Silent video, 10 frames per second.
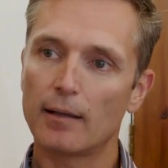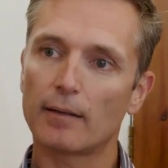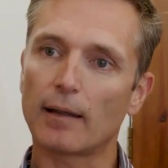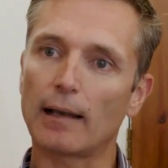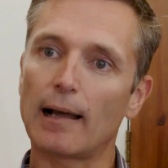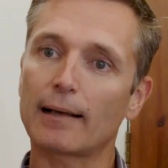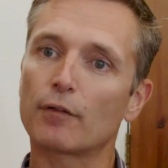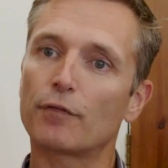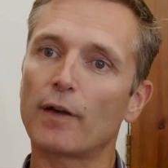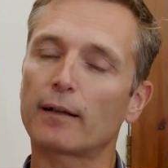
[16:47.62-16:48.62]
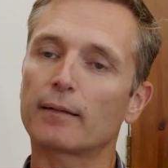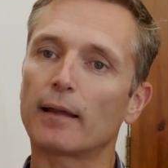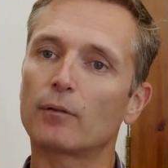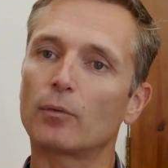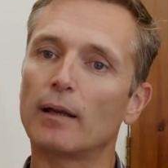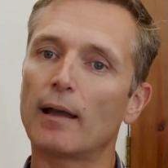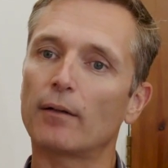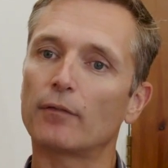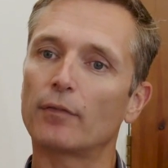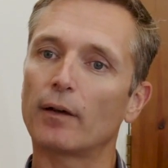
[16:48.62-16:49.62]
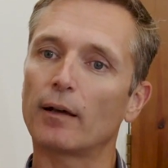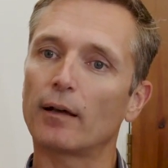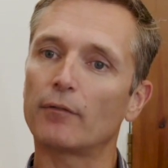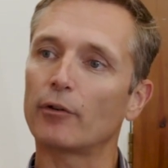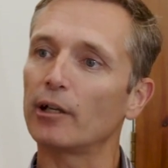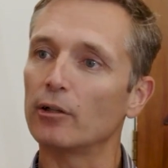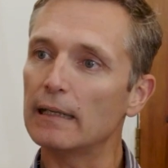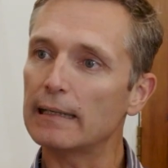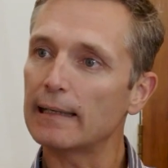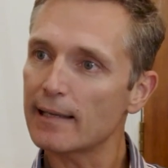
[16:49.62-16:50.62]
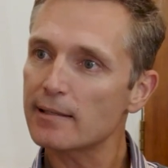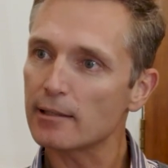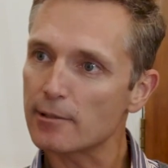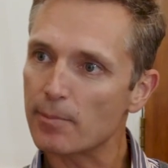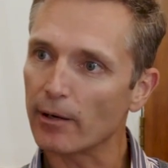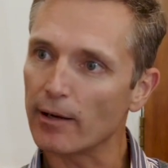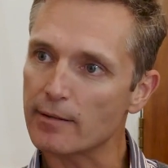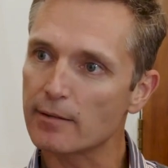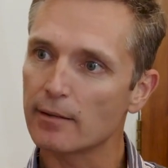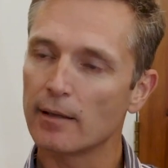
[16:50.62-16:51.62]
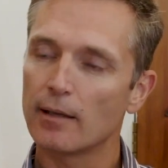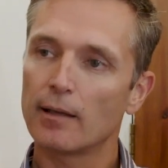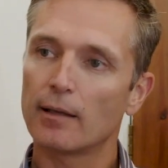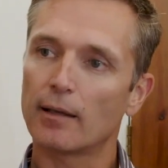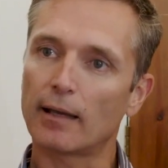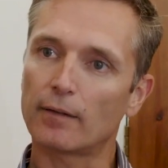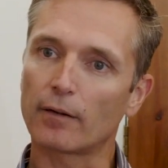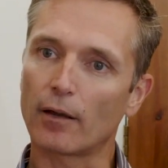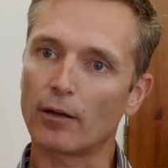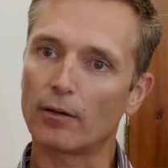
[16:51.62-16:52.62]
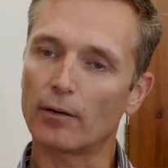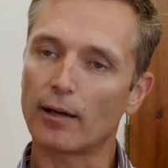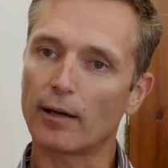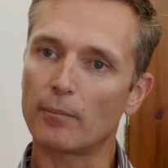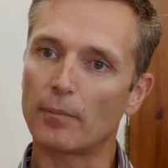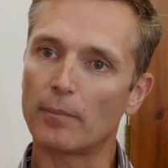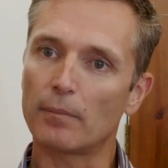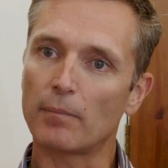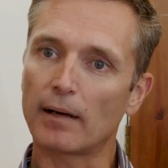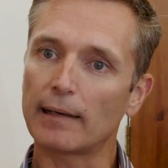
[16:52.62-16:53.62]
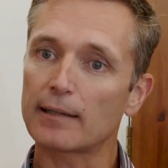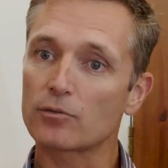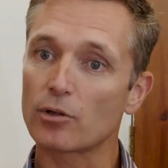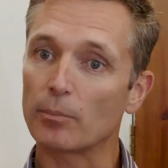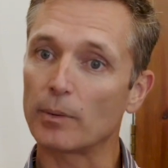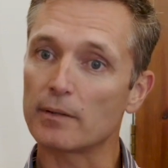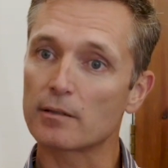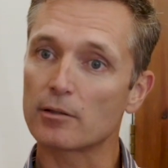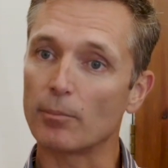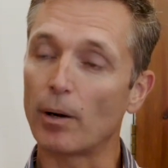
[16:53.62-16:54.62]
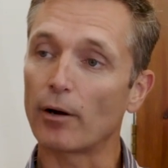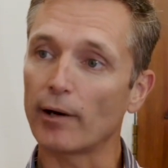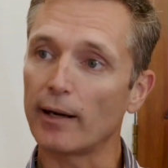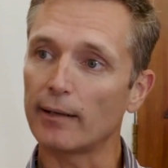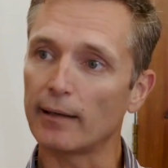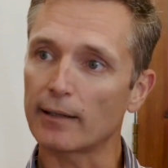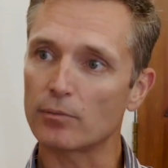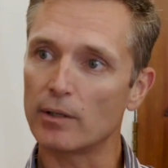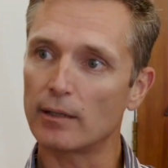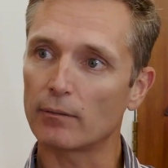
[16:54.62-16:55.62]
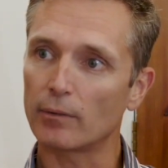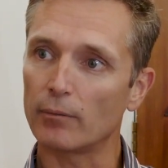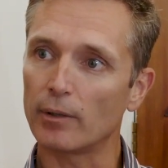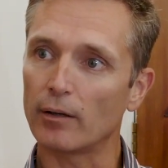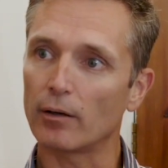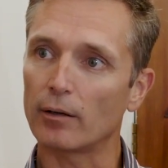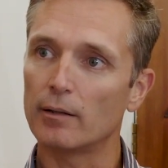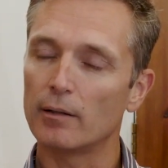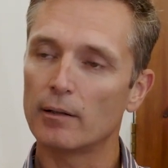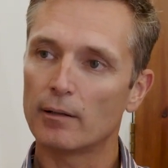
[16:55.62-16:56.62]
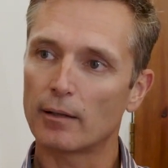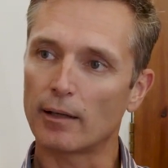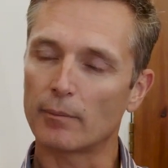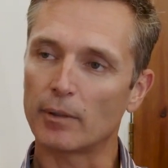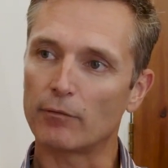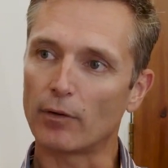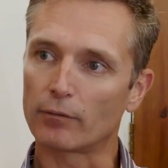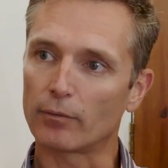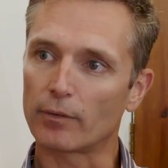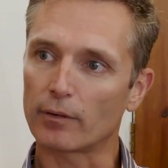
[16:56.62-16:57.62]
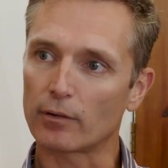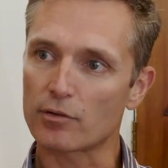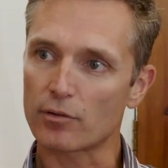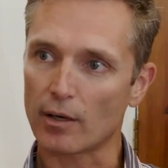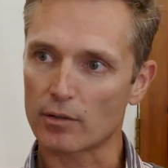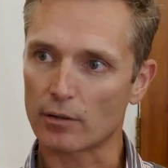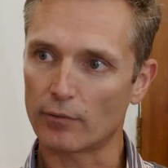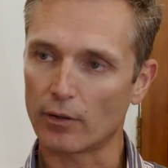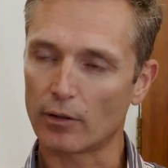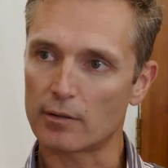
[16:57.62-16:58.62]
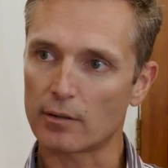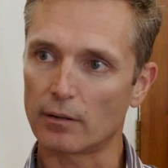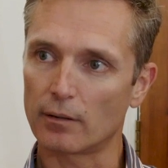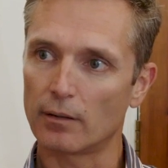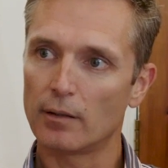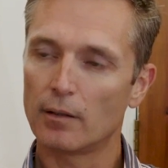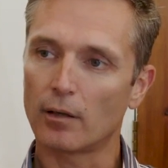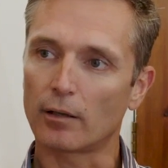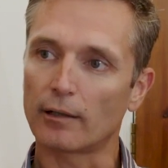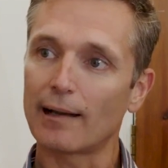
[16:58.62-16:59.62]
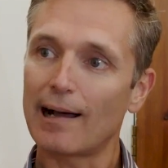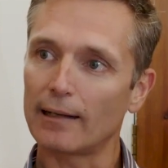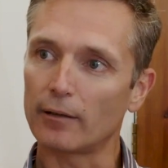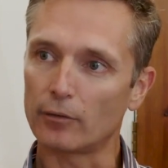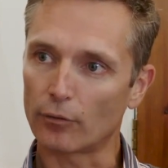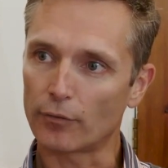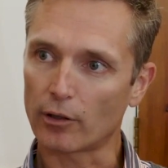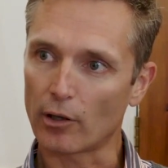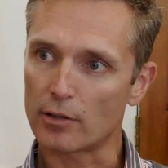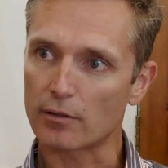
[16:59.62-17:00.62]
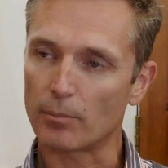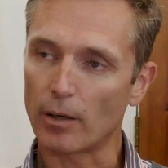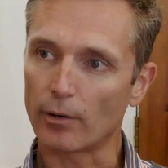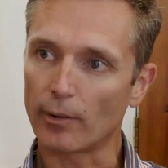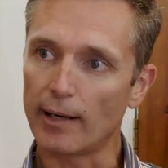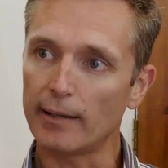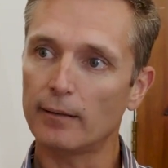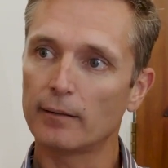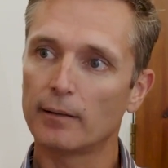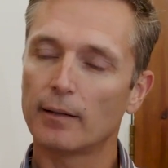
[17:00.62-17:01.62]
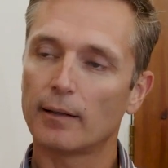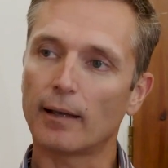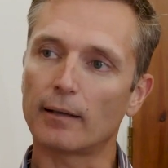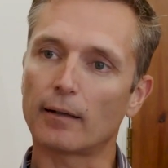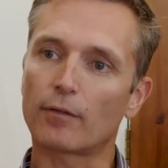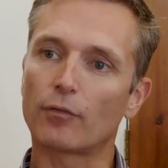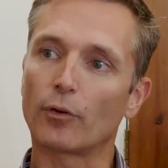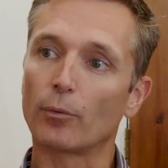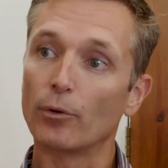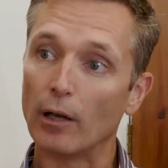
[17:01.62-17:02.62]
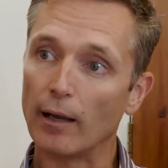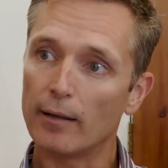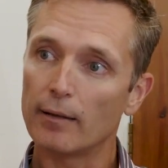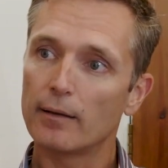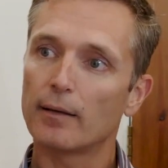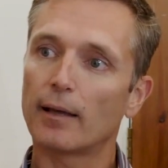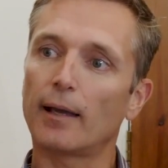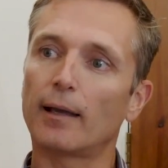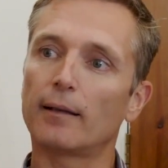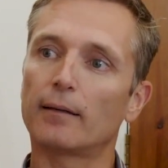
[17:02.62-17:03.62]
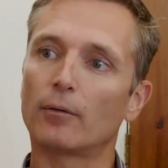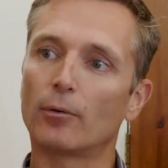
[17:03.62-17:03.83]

They like the fact that we have uh, a very unique guest experience, and so um, my next trip is to Bahrain next week, where we are um, involved with the construction of a hotel on an island off the coast of Bahrain, and it's for the ruler. And the